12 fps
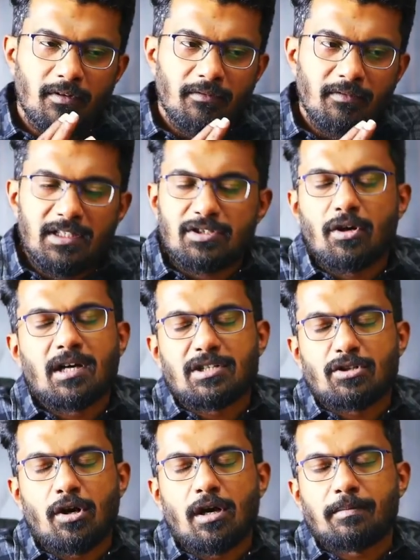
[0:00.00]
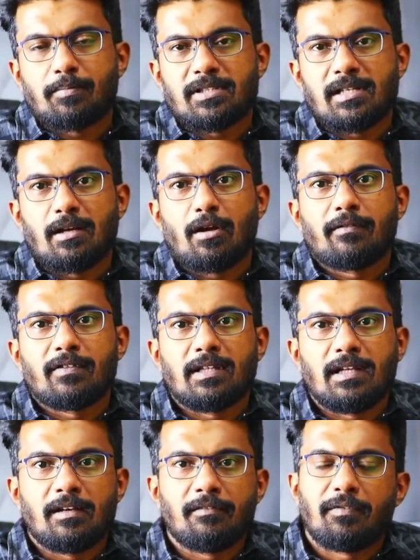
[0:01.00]
we saw a sharp sell-off in
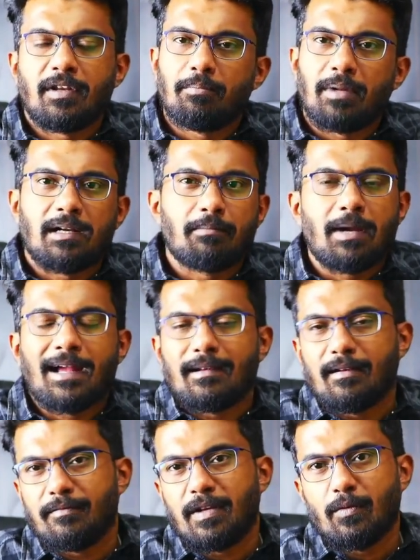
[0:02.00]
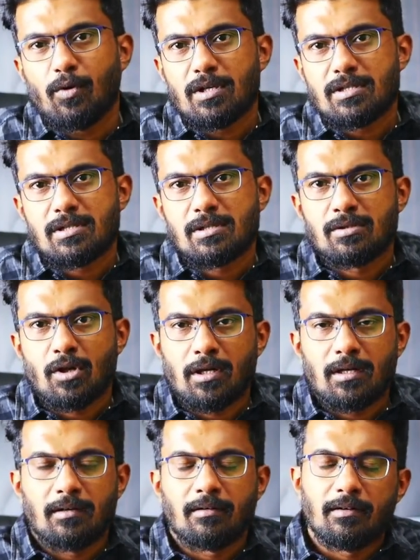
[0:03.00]
the Nifty, but Bank Nifty was
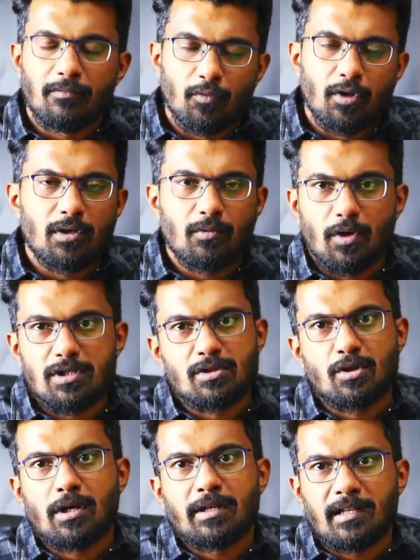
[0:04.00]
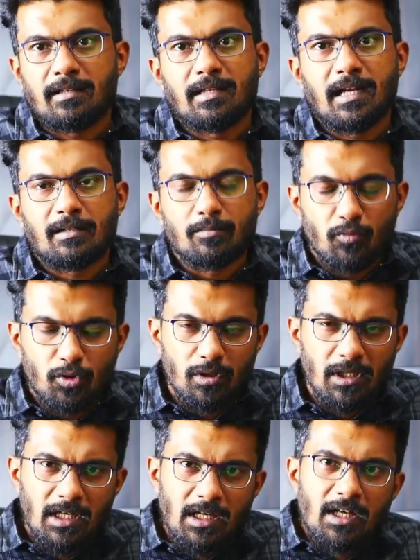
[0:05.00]
not in that mood.
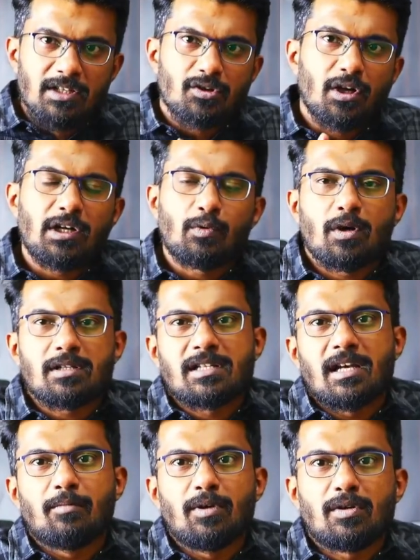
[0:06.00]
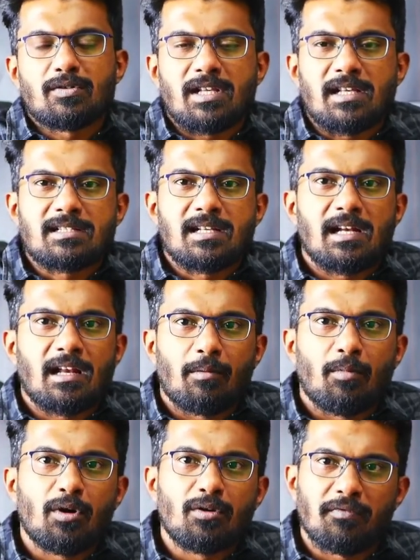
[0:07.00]
So it was able to sustain
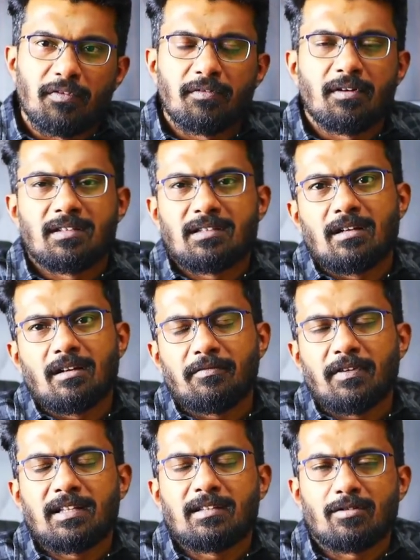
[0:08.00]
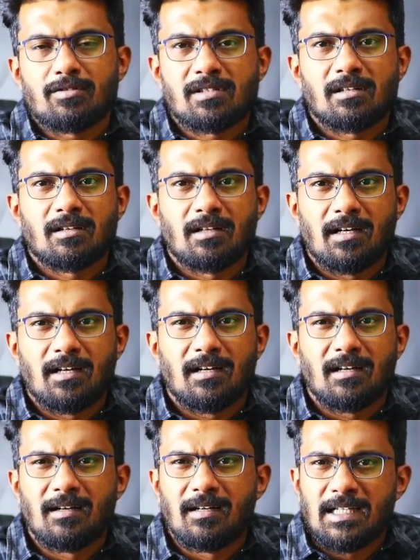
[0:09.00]
above 35,000,
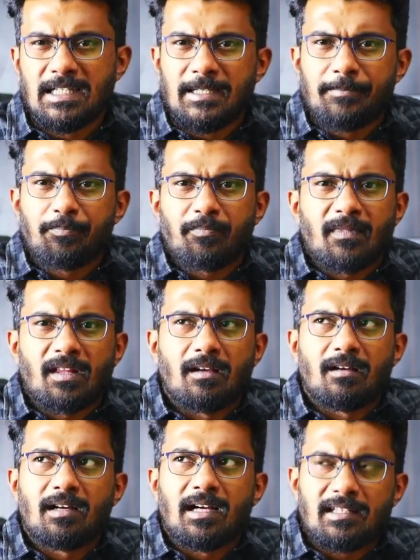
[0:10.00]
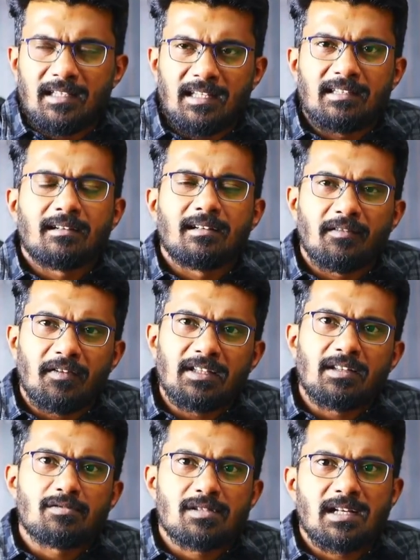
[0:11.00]
I think
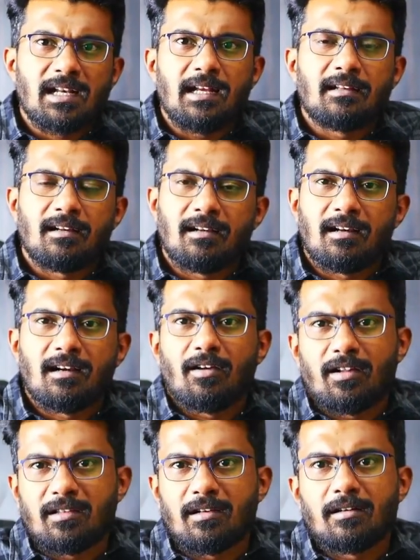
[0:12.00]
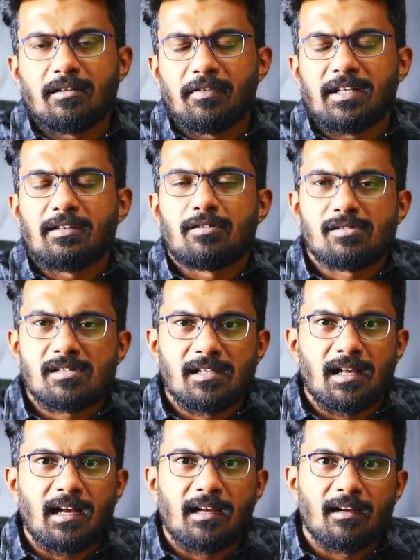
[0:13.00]
35,800 or
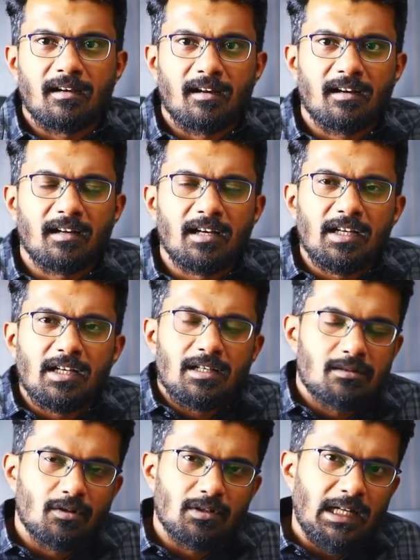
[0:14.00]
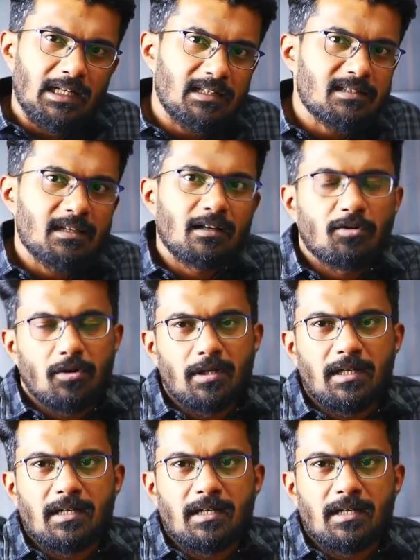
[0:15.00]
35,900. So that is a good